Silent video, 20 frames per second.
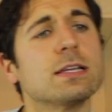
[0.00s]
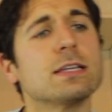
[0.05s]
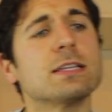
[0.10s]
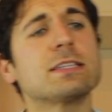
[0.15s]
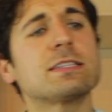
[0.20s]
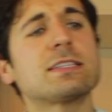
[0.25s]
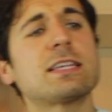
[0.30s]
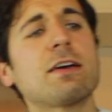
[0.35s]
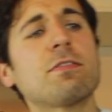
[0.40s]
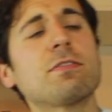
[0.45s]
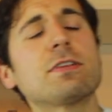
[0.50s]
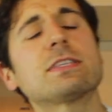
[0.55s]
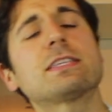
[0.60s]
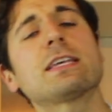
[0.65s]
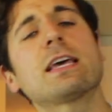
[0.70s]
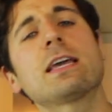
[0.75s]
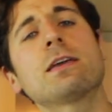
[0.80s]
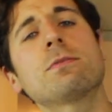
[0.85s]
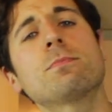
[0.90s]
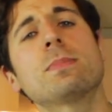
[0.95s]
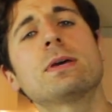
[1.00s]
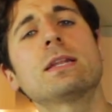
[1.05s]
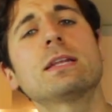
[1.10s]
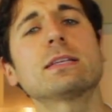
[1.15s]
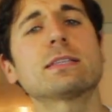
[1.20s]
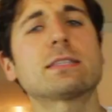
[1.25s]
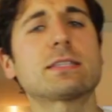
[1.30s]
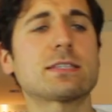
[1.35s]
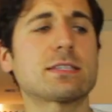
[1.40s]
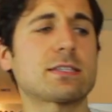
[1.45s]
7 to 8
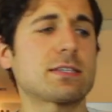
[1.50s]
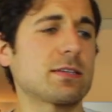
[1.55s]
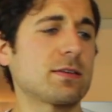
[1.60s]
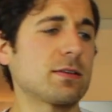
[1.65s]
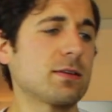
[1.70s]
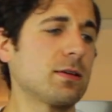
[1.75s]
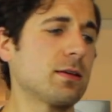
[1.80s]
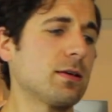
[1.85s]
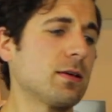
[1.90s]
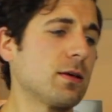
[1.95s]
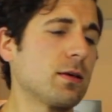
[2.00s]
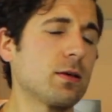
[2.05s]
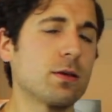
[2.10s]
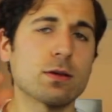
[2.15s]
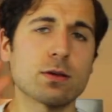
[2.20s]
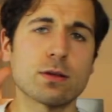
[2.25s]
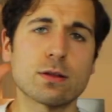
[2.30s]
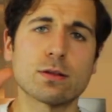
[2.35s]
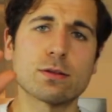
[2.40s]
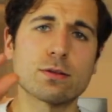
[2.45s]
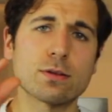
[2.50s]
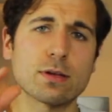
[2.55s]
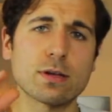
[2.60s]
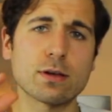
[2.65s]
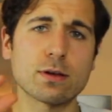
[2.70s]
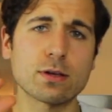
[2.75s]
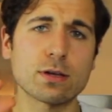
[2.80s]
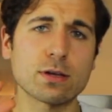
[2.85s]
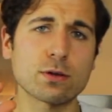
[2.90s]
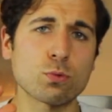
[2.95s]
minutes,
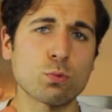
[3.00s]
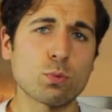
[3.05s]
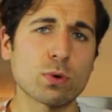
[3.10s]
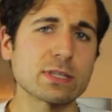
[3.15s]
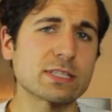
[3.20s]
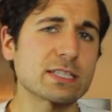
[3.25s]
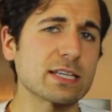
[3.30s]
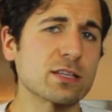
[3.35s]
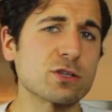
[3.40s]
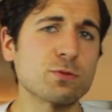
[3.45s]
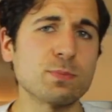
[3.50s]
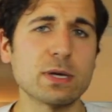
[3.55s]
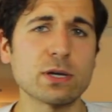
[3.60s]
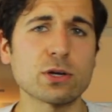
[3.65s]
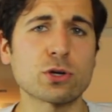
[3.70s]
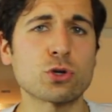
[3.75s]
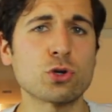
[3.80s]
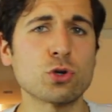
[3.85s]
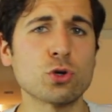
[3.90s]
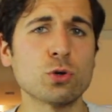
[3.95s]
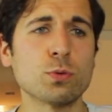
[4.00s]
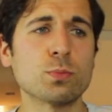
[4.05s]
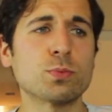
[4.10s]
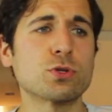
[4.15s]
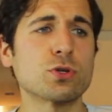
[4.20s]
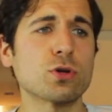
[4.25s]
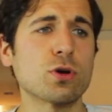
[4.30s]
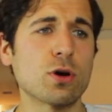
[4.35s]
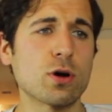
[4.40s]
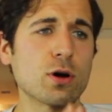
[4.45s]
1 centimeter
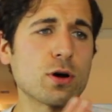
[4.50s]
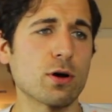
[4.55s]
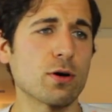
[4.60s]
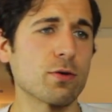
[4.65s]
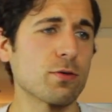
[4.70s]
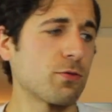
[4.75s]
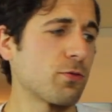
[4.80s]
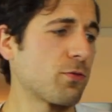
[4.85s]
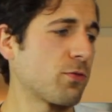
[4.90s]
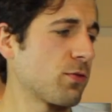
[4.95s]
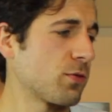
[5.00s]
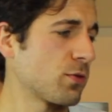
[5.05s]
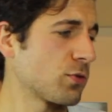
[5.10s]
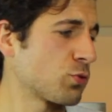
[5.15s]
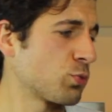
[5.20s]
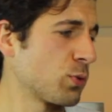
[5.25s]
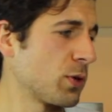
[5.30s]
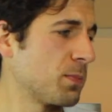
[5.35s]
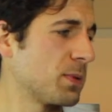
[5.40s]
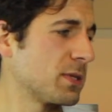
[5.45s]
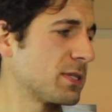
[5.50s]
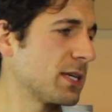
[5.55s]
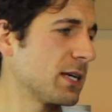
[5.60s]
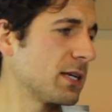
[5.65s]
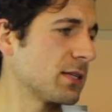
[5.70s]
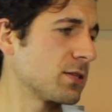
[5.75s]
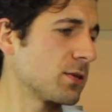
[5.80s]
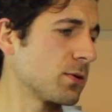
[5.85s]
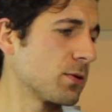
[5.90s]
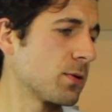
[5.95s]
cubes of sweet
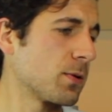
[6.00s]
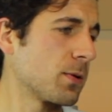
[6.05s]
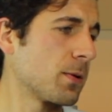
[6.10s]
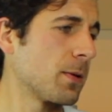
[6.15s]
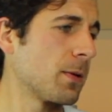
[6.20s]
potato,